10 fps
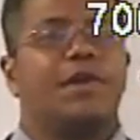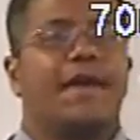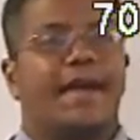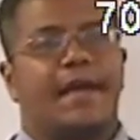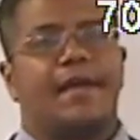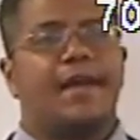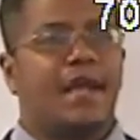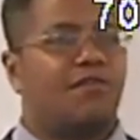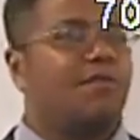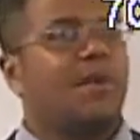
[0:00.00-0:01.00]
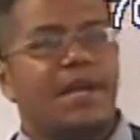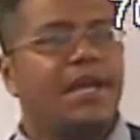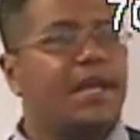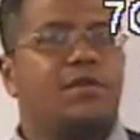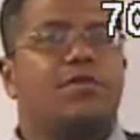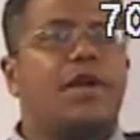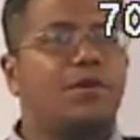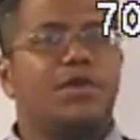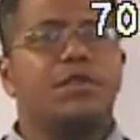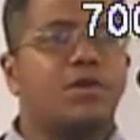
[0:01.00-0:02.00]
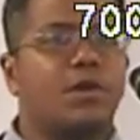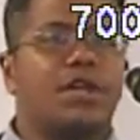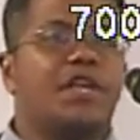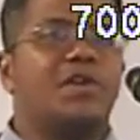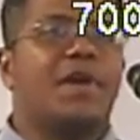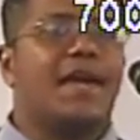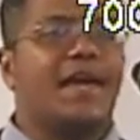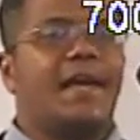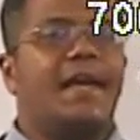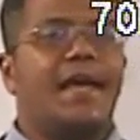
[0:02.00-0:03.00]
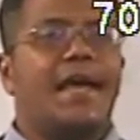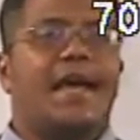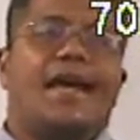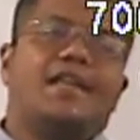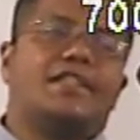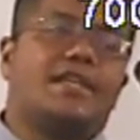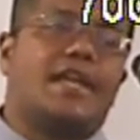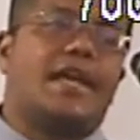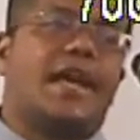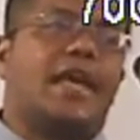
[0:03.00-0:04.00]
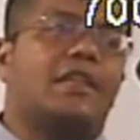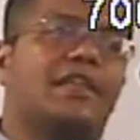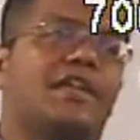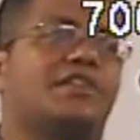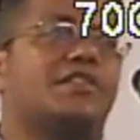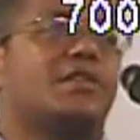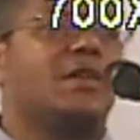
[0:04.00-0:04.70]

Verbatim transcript: you had everybody getting right with the Lord, and you had, I'd say, at least